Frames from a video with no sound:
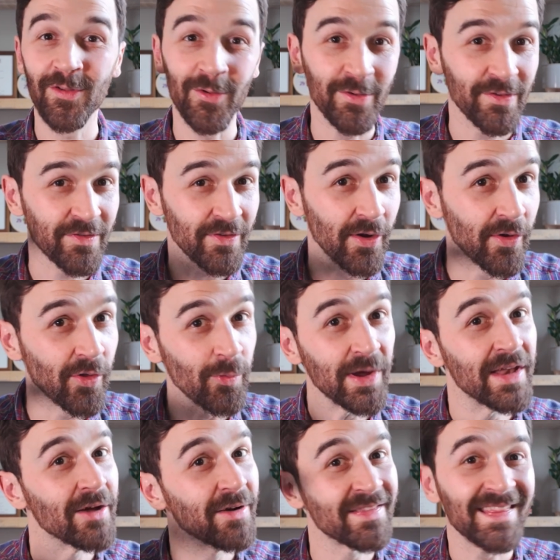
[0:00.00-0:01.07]
to install the
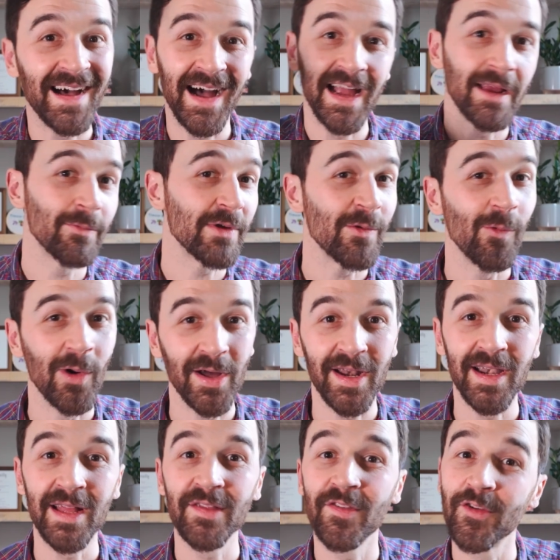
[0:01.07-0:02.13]
window at the height we
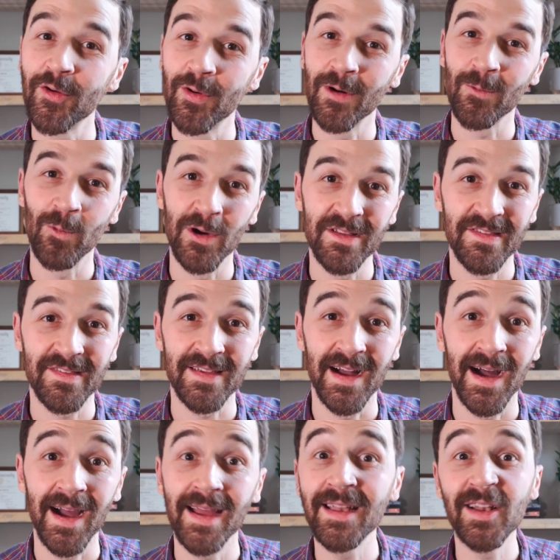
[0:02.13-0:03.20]
wanted it to on one
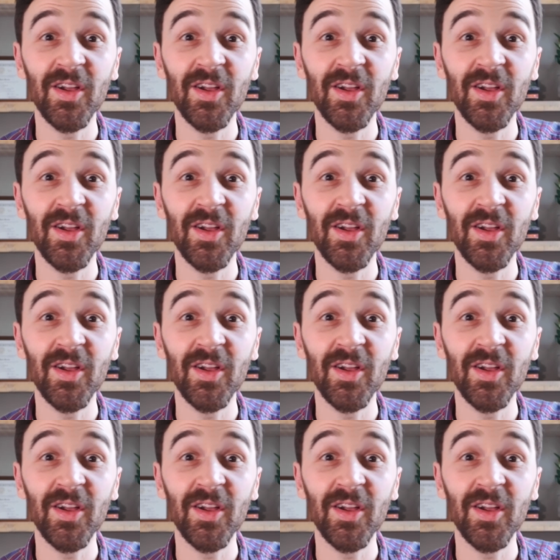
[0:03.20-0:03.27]
side,